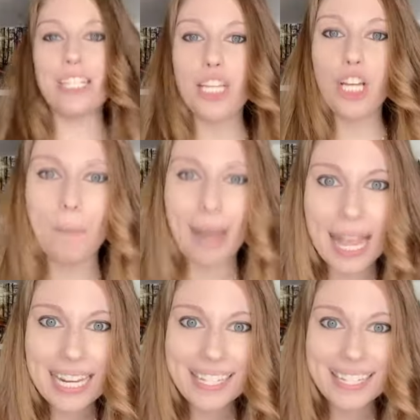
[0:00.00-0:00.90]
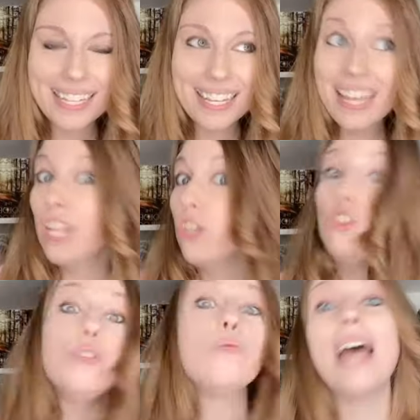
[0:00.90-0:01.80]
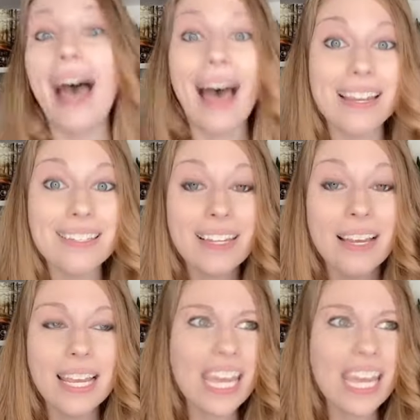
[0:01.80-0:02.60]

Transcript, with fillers: in your mind, do not